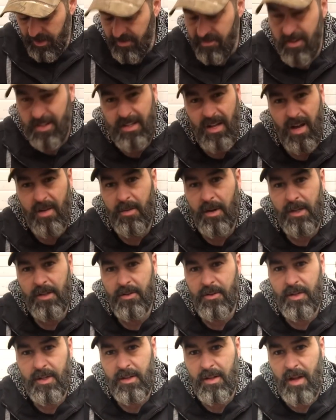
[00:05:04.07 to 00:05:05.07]
every time I
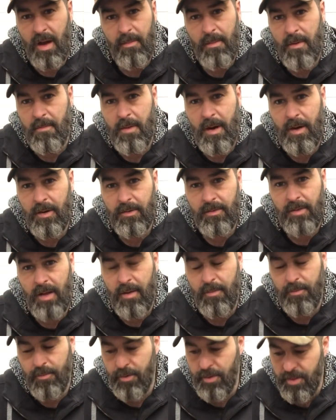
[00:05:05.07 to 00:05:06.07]
do it,
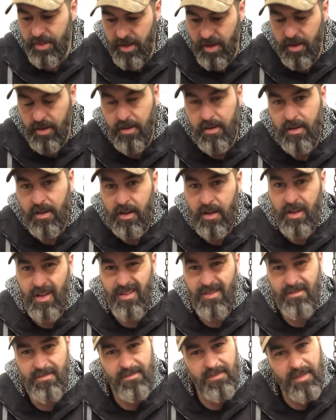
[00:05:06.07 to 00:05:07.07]
I'm within,
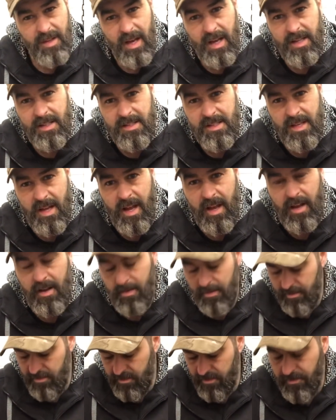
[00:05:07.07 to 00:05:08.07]
I'd
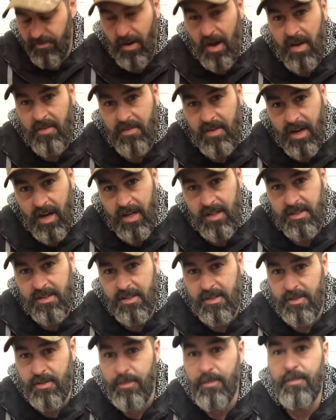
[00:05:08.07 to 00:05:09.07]
say, 5
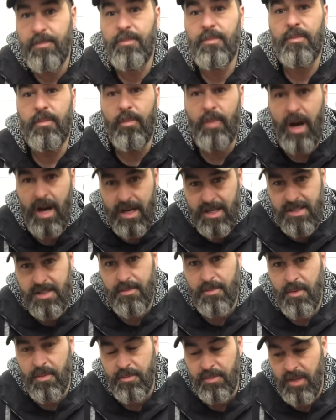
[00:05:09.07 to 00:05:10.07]
cuts,
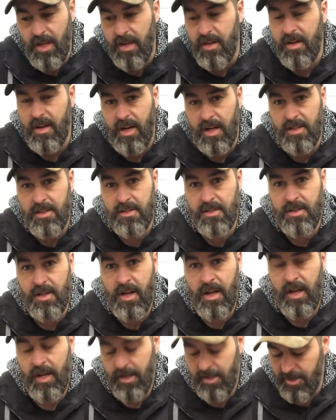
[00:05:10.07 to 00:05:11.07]
maximum 10 cuts,
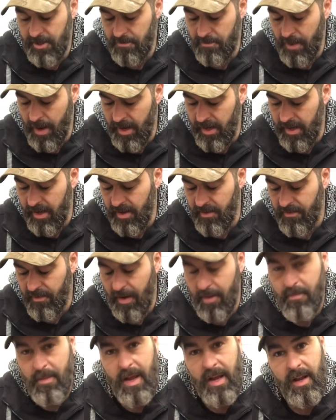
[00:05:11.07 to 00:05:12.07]
depending. If
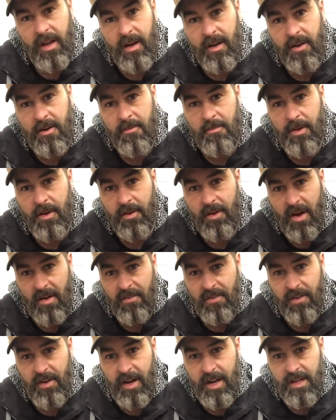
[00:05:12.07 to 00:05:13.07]
I make a little bit
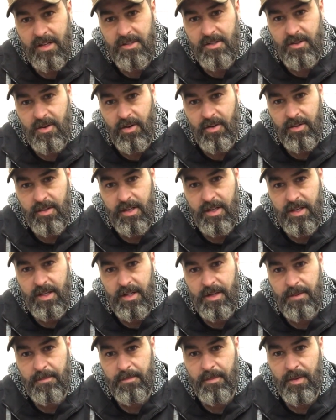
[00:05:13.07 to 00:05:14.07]
rougher edge on
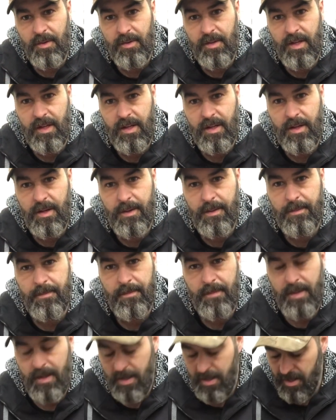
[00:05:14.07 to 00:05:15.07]
the
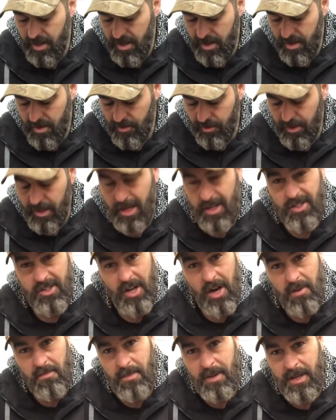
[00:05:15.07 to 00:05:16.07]
when I
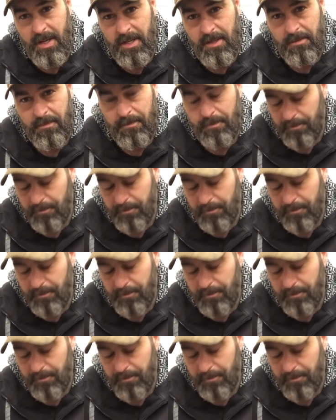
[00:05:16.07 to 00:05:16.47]
sharpen it,